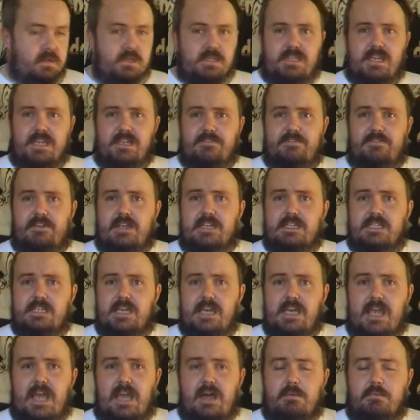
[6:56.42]
Sounds funny
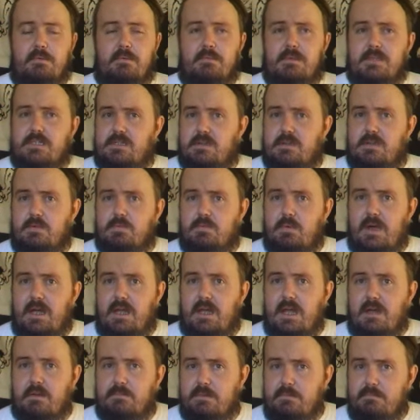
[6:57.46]
saying album when it's only one,
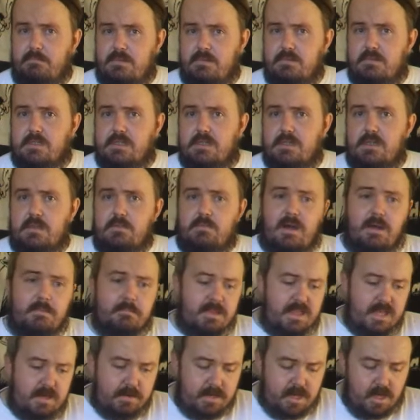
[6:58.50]
albums when it's only one,
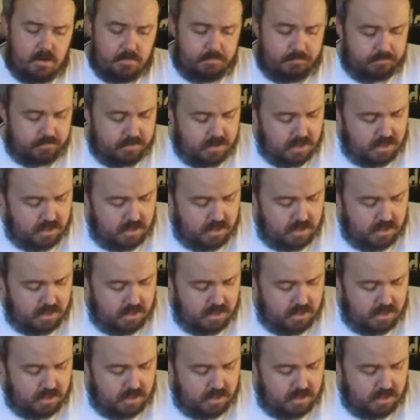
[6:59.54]
but there you go.